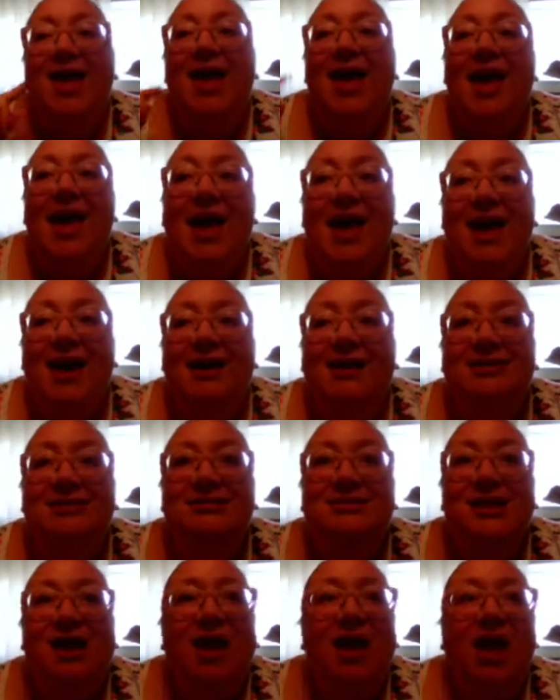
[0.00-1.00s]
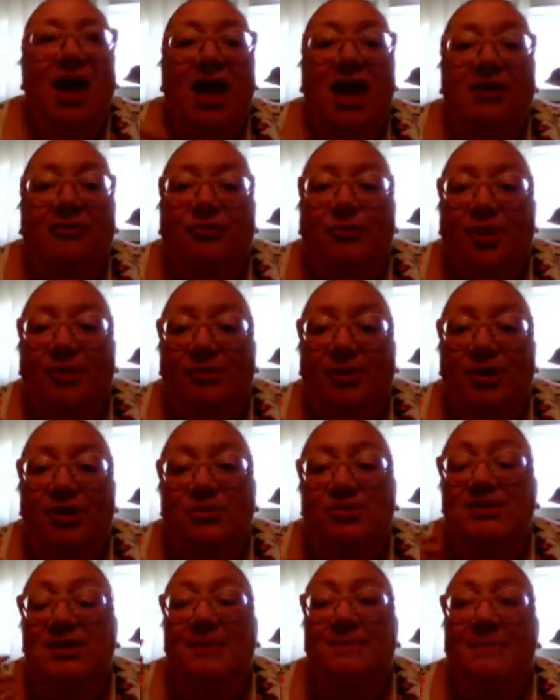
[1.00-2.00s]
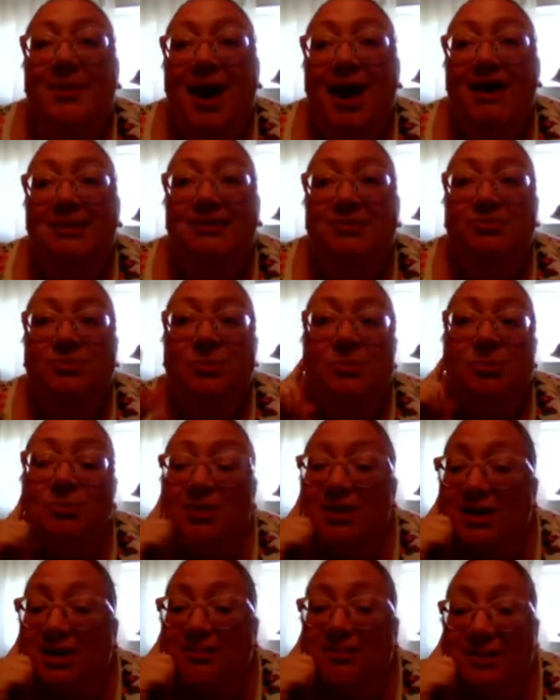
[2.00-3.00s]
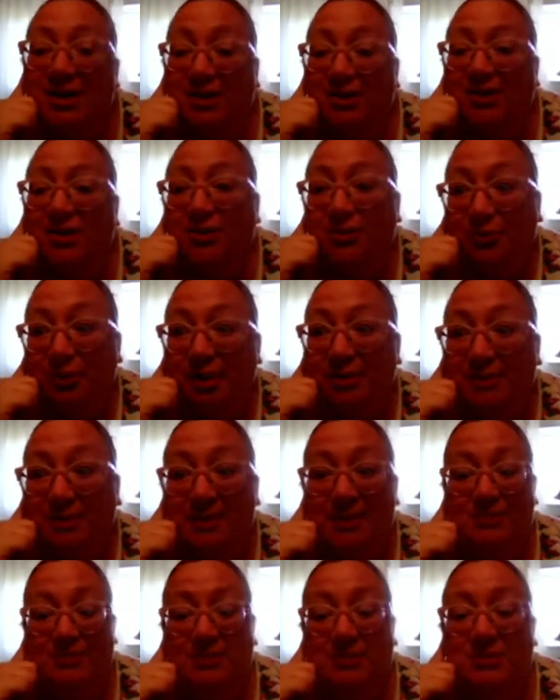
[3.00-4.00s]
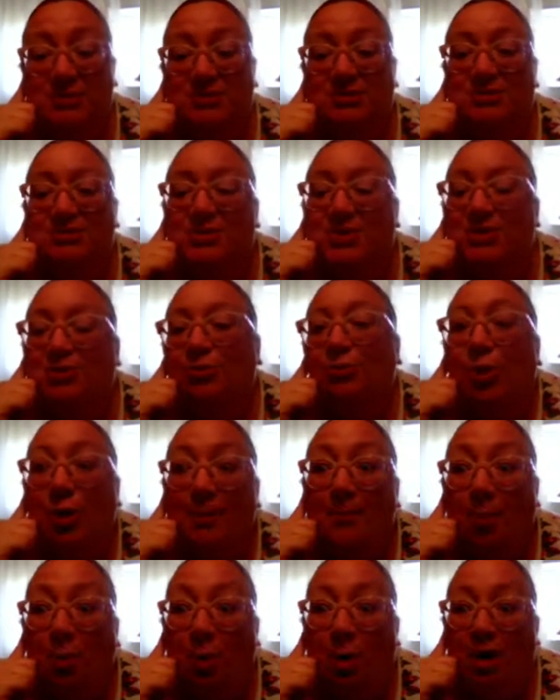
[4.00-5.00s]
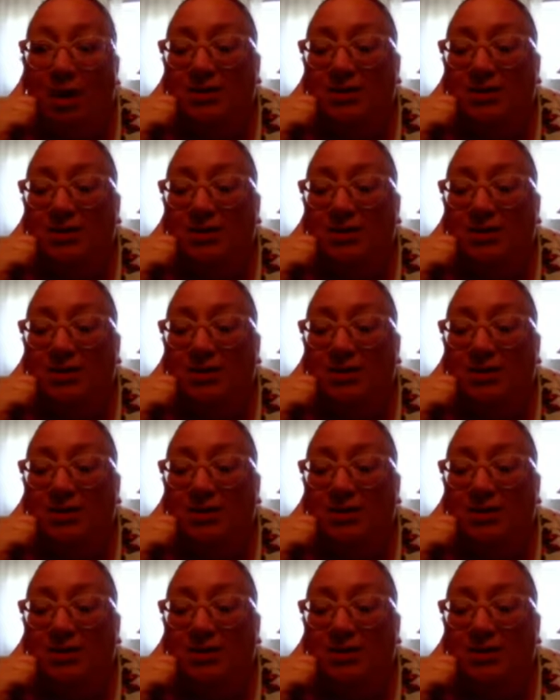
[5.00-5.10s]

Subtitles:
And if we were using best, we would be comparing three people, or more.